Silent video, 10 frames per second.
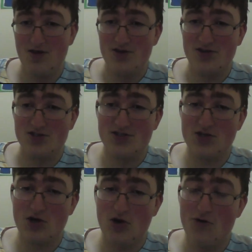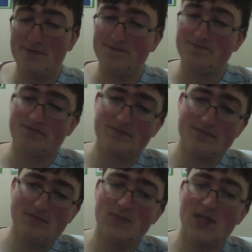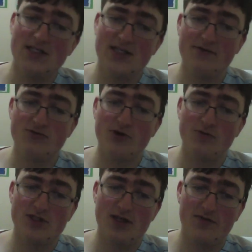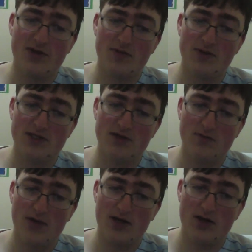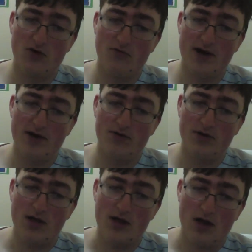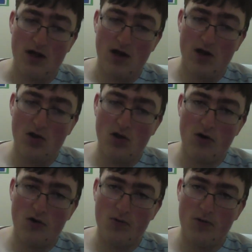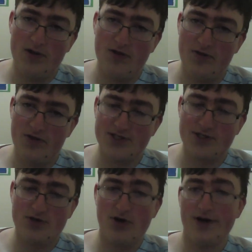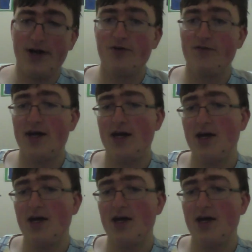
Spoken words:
So Savagery was definitely the piece that made it go round, along with this card, Innervate.